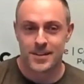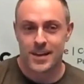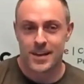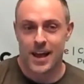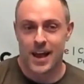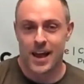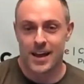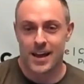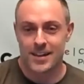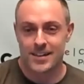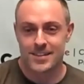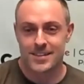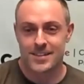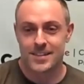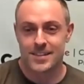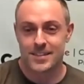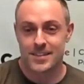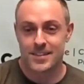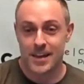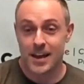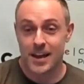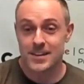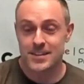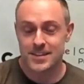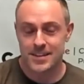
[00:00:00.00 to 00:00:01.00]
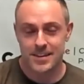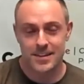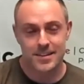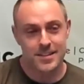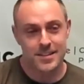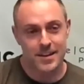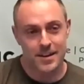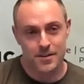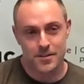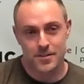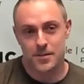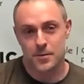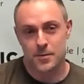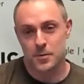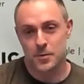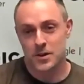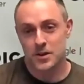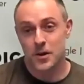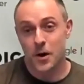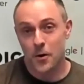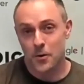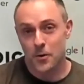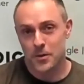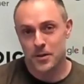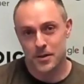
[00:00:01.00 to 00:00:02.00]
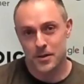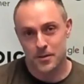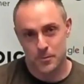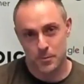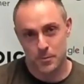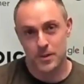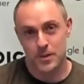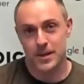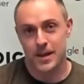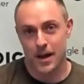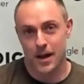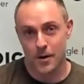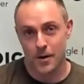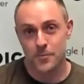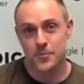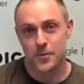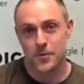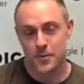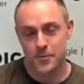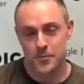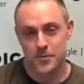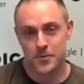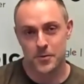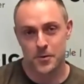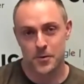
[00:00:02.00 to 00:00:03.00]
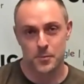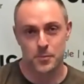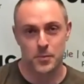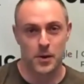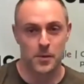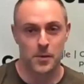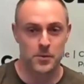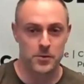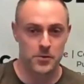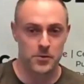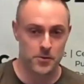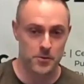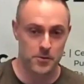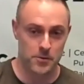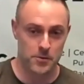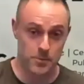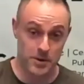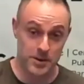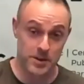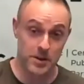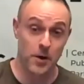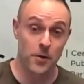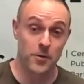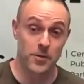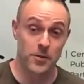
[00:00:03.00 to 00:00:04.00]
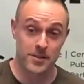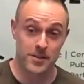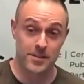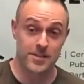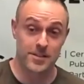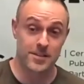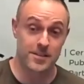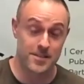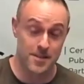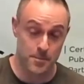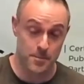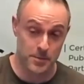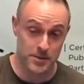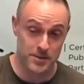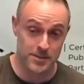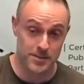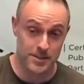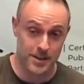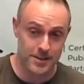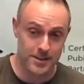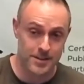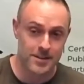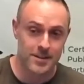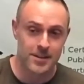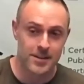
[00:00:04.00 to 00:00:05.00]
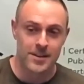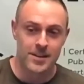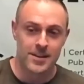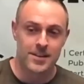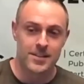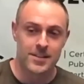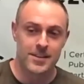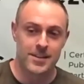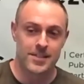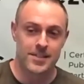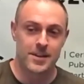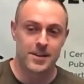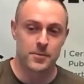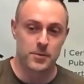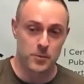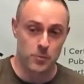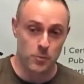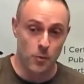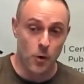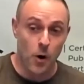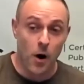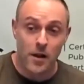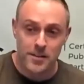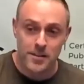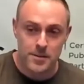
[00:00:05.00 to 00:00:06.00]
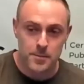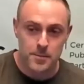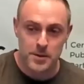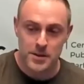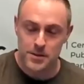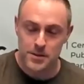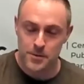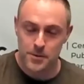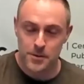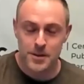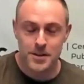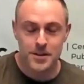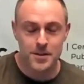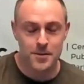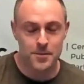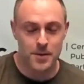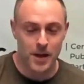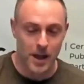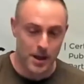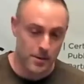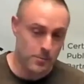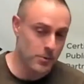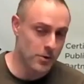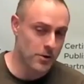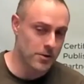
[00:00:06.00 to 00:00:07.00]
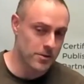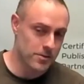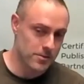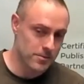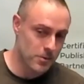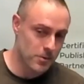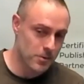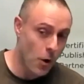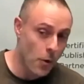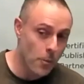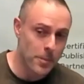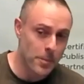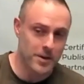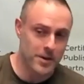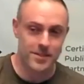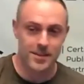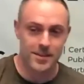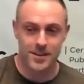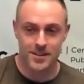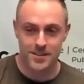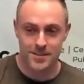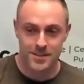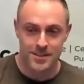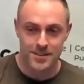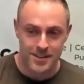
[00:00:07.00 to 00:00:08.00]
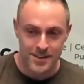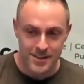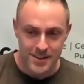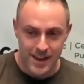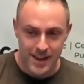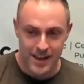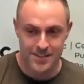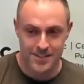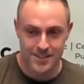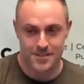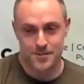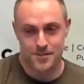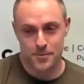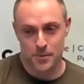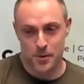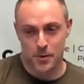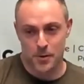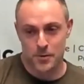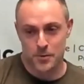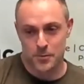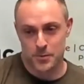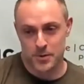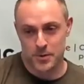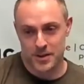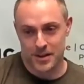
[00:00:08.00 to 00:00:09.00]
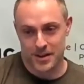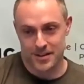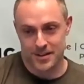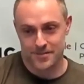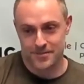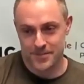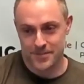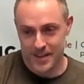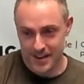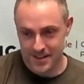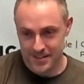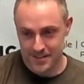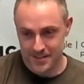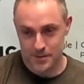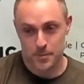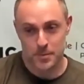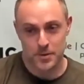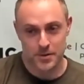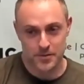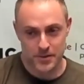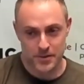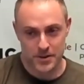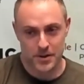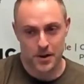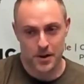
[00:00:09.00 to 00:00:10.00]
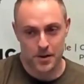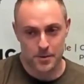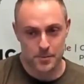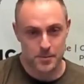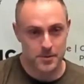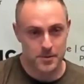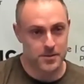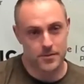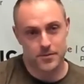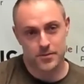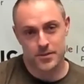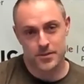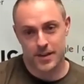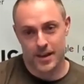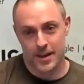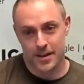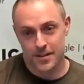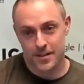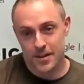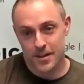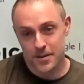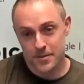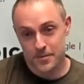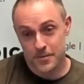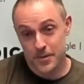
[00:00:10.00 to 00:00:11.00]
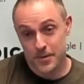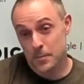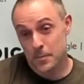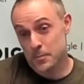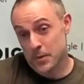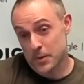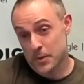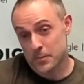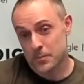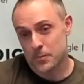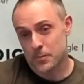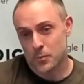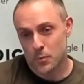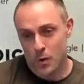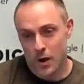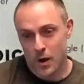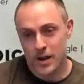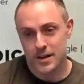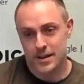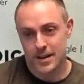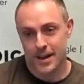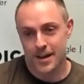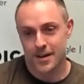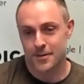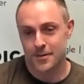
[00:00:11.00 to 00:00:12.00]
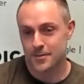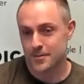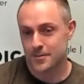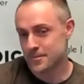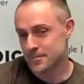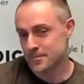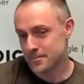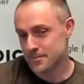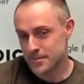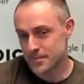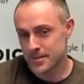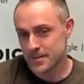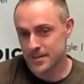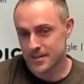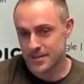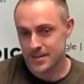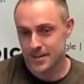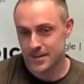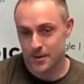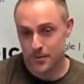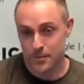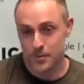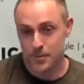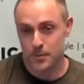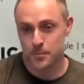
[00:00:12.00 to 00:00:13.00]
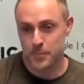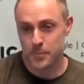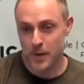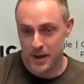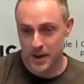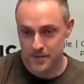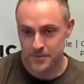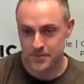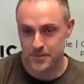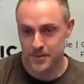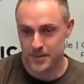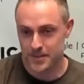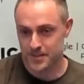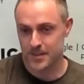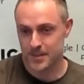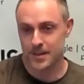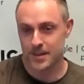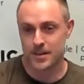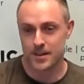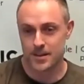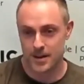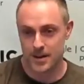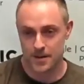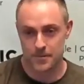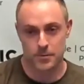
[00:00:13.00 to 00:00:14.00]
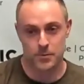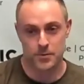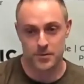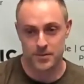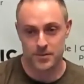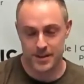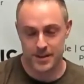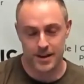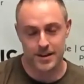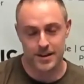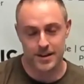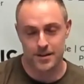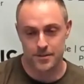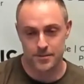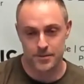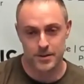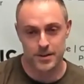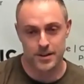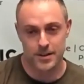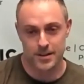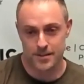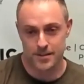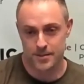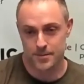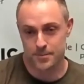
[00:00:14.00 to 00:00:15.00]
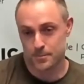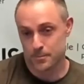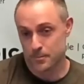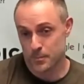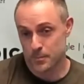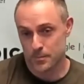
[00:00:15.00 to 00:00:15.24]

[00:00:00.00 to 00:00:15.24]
And the idea there is that we know that it's really helpful for certain publishers. We know that this is something that they would want to be doing. And we're hoping that as it grows, we kind of get a little bit of economies of scale out of it. But right now, the benefit that everyone's getting out of it is